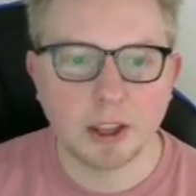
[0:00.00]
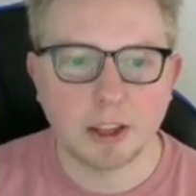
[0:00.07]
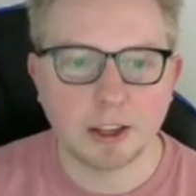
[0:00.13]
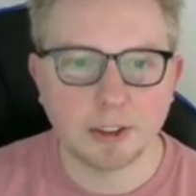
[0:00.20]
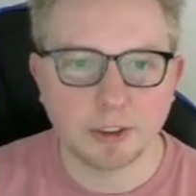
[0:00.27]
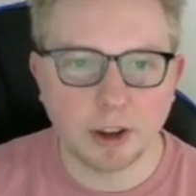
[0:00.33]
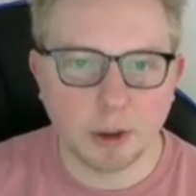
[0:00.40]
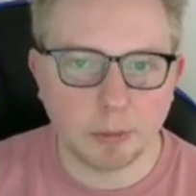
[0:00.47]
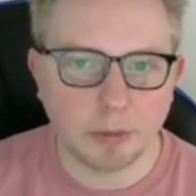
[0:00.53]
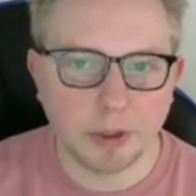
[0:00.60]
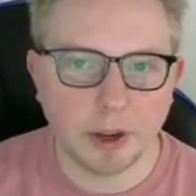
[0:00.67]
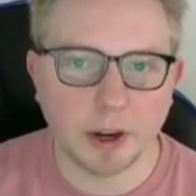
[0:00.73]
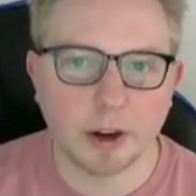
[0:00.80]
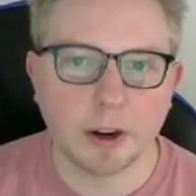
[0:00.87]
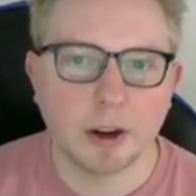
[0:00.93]
He's up
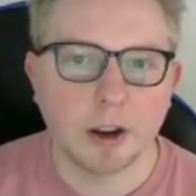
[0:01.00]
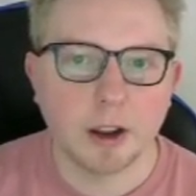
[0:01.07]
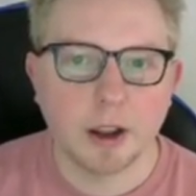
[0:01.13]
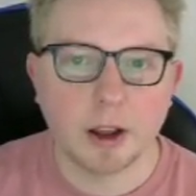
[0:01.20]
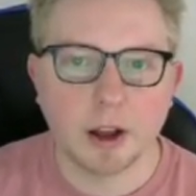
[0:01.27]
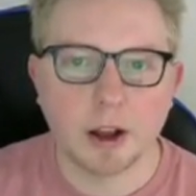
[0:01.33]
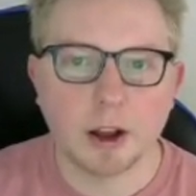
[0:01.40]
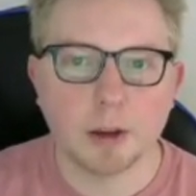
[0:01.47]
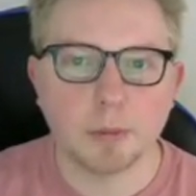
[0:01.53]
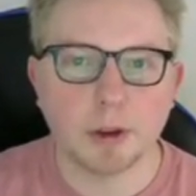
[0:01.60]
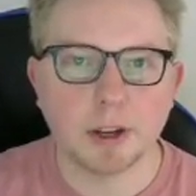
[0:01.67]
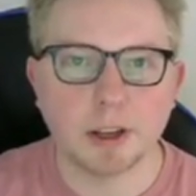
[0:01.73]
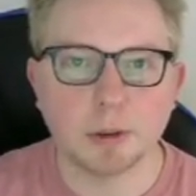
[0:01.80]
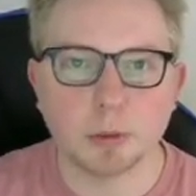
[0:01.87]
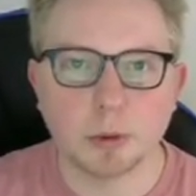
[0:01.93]
there, but
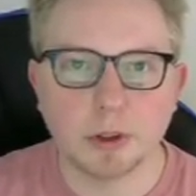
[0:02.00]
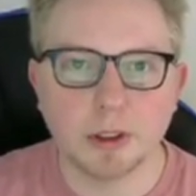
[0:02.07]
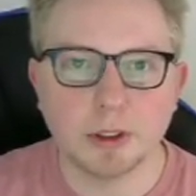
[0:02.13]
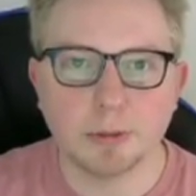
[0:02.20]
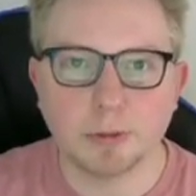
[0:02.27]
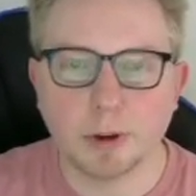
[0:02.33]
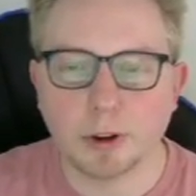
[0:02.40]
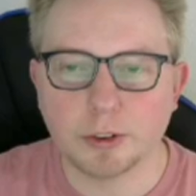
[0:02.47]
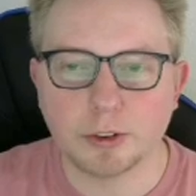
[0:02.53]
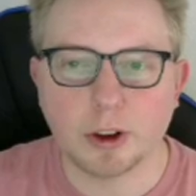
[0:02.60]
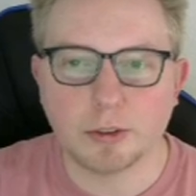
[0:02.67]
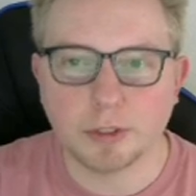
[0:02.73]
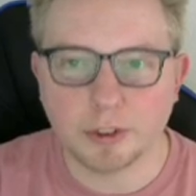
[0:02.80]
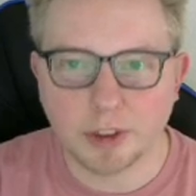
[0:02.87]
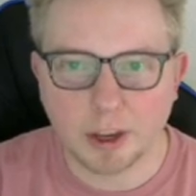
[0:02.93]
he really falls
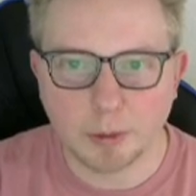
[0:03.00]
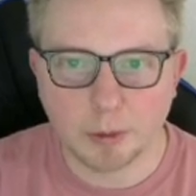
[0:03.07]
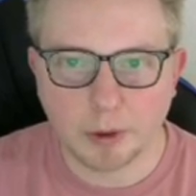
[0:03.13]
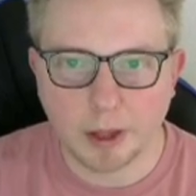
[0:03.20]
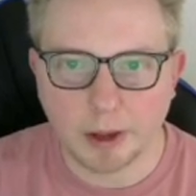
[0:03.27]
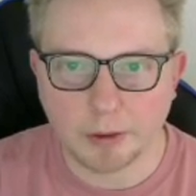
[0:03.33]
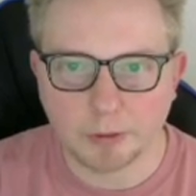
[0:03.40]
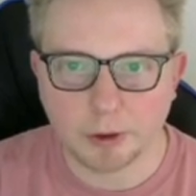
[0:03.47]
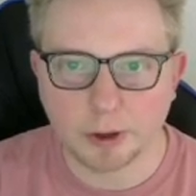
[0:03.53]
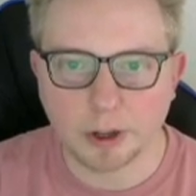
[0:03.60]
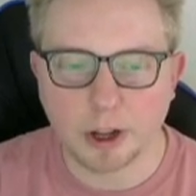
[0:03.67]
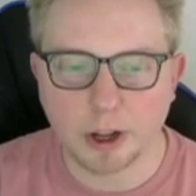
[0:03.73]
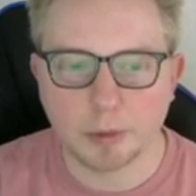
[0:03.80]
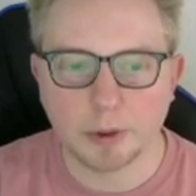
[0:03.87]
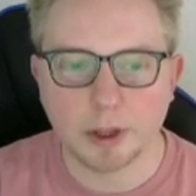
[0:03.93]
off the table after a
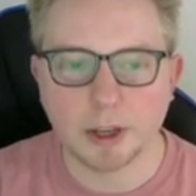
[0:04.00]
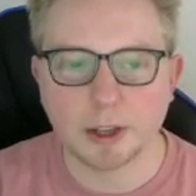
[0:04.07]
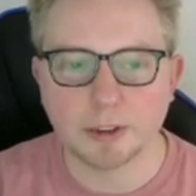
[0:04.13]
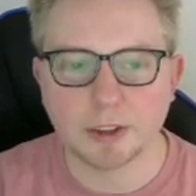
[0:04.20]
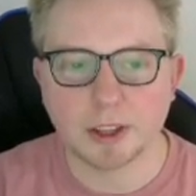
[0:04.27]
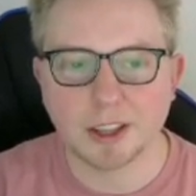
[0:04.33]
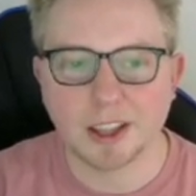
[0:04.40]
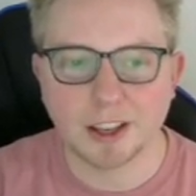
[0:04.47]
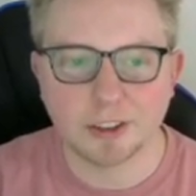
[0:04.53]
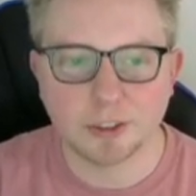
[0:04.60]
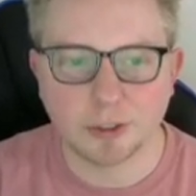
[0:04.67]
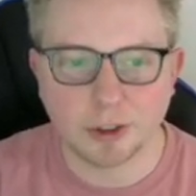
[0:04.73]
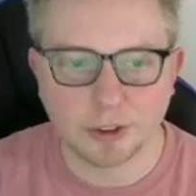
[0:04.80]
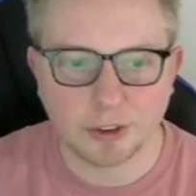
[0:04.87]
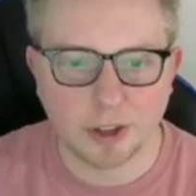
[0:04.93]
couple innings. I can't
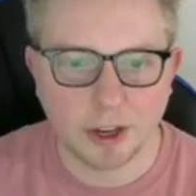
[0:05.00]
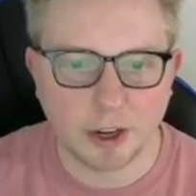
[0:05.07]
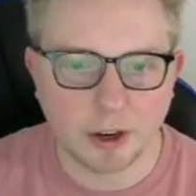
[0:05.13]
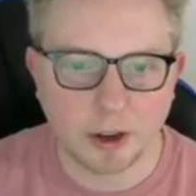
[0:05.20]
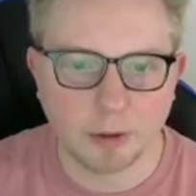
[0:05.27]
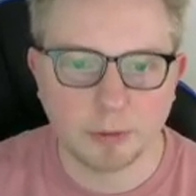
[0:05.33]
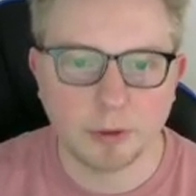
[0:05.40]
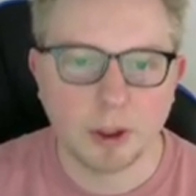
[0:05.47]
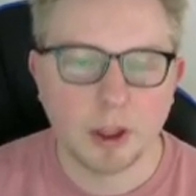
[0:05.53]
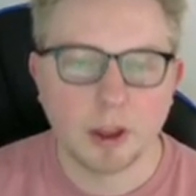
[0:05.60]
stress that enough.